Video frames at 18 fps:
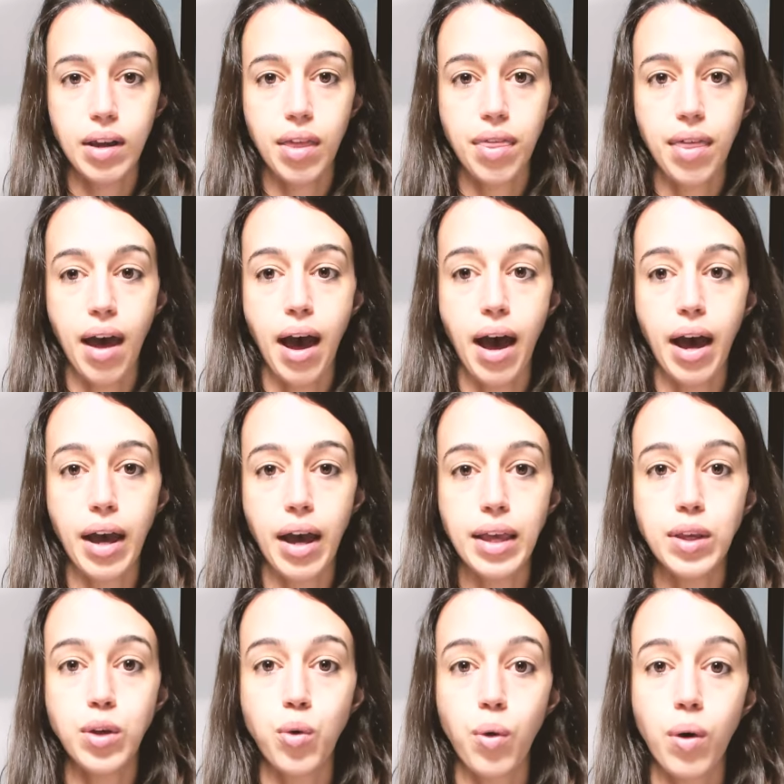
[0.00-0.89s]

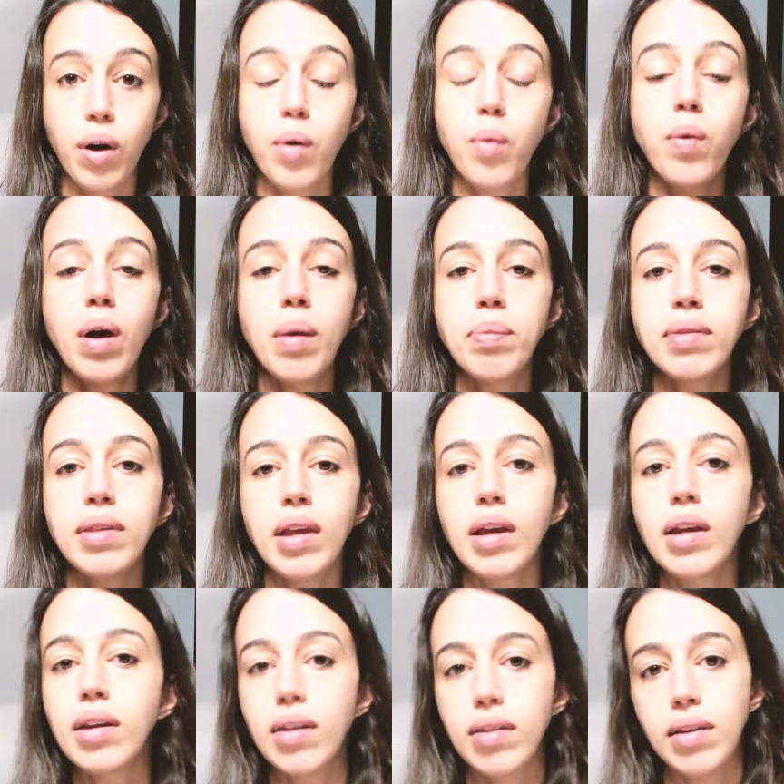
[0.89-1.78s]
that your
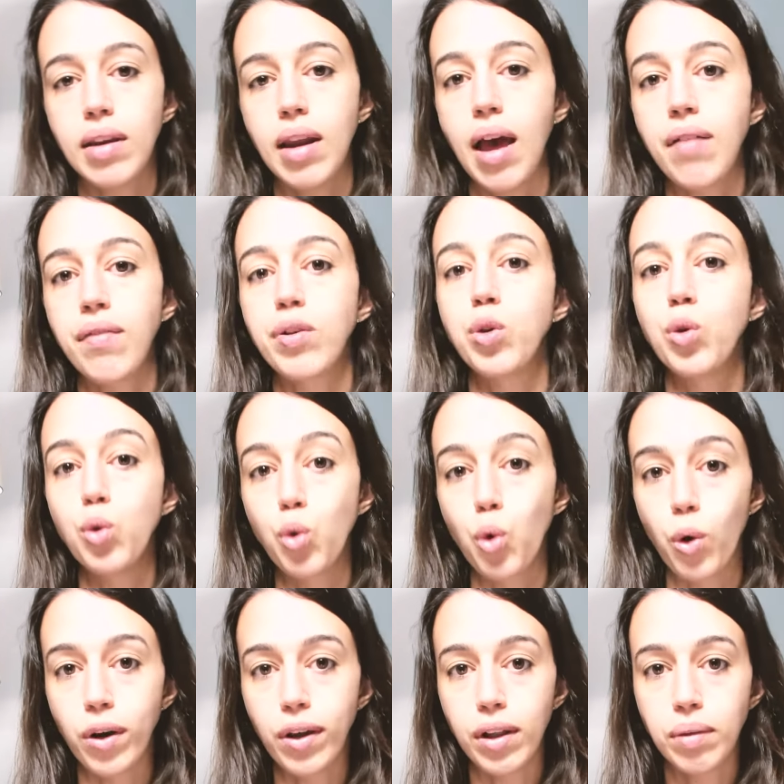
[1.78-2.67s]
website doesn't have a
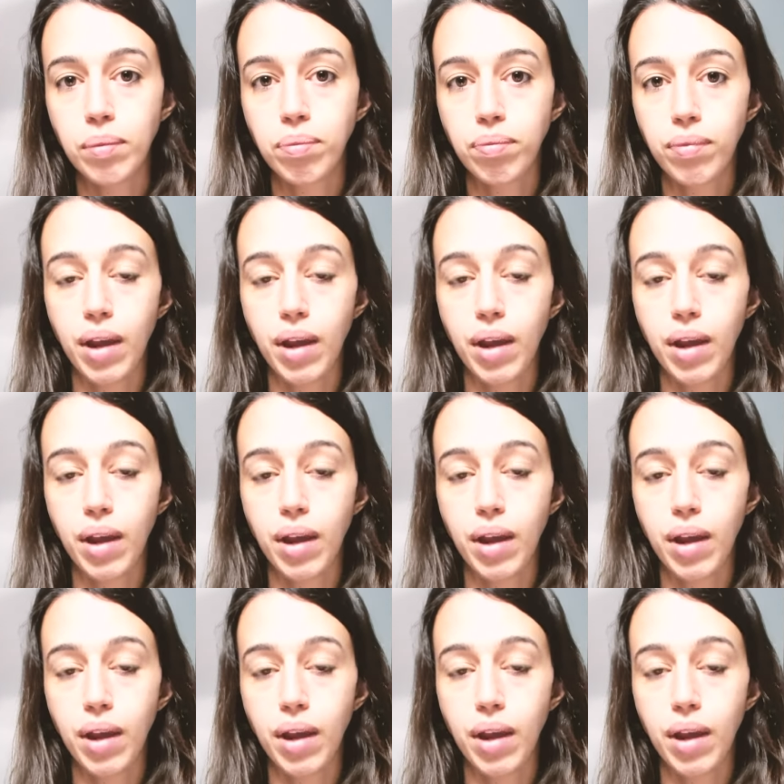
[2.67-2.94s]
tutorial.